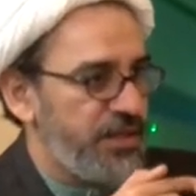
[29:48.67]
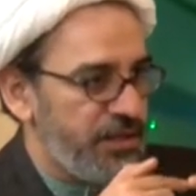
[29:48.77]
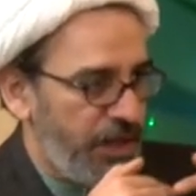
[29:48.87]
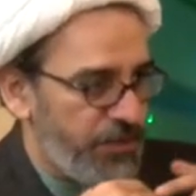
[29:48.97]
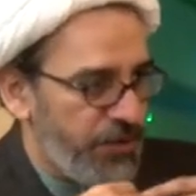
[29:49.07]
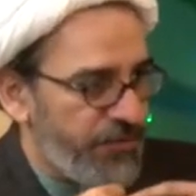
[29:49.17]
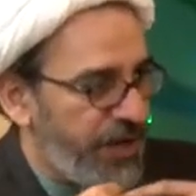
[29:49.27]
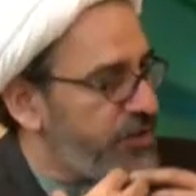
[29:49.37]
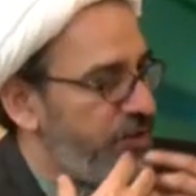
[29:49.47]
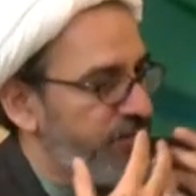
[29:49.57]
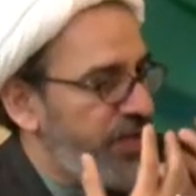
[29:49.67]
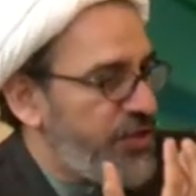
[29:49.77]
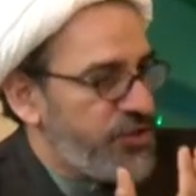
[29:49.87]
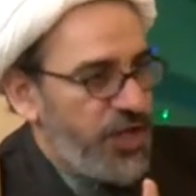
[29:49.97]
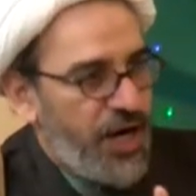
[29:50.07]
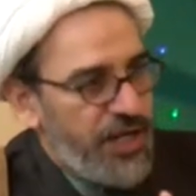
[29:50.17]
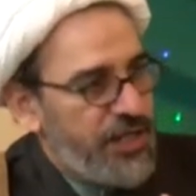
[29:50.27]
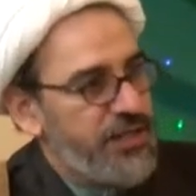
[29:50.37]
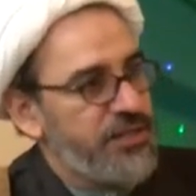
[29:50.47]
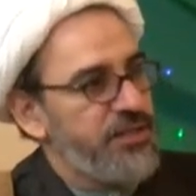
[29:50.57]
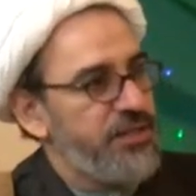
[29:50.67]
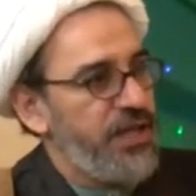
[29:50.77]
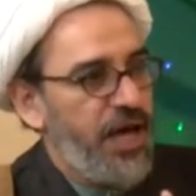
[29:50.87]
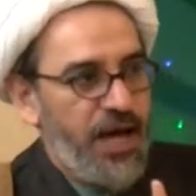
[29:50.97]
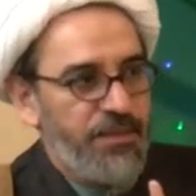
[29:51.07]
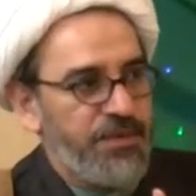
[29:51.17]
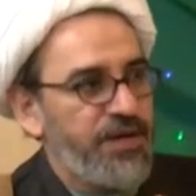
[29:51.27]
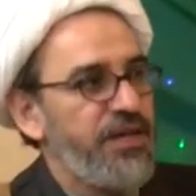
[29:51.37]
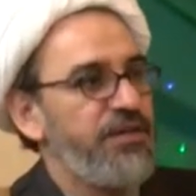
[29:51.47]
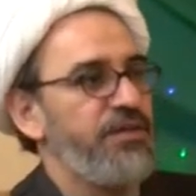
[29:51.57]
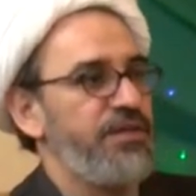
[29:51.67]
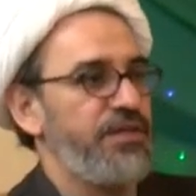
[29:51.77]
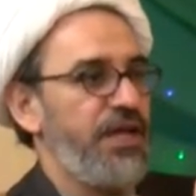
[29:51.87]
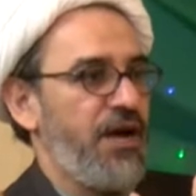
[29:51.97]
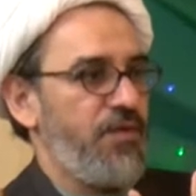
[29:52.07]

that perfection of that child. I am ready now.